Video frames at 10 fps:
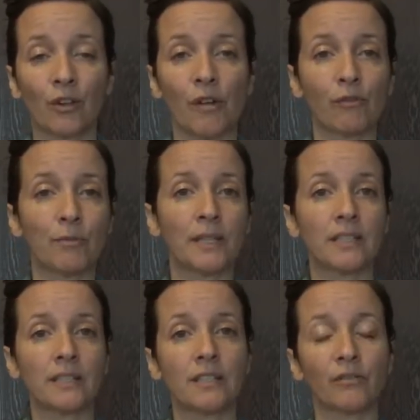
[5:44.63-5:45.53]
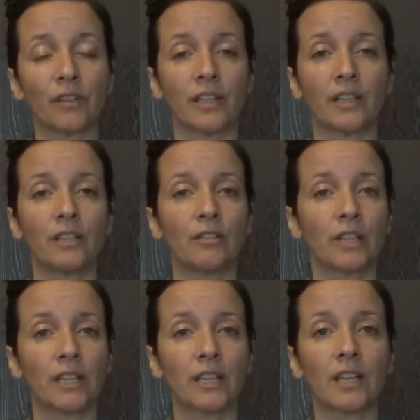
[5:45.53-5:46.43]
Everybody's different, and you
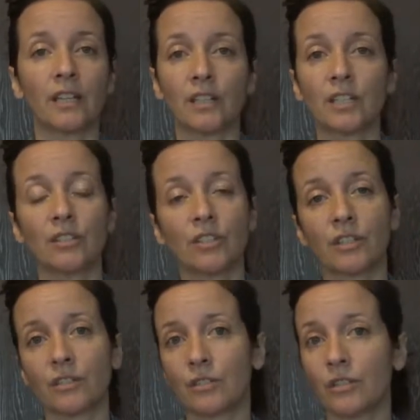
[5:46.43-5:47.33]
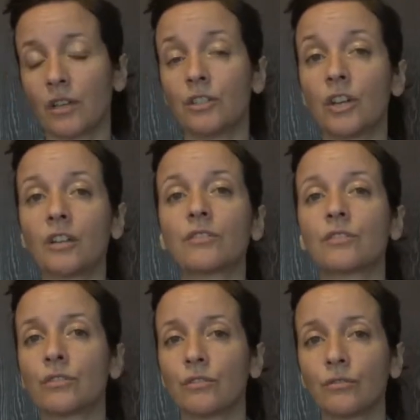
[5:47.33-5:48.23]
can again just
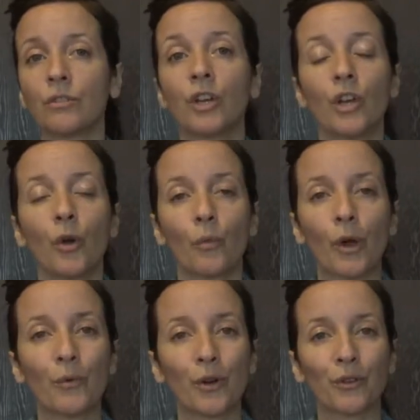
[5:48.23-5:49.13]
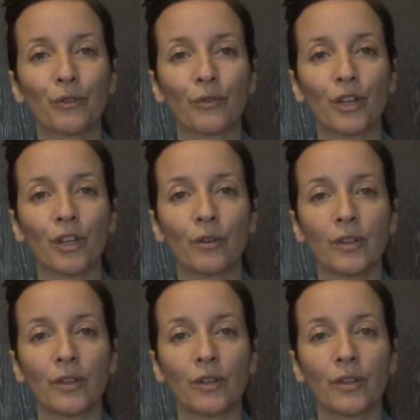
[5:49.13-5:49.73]
adjust to what works for you.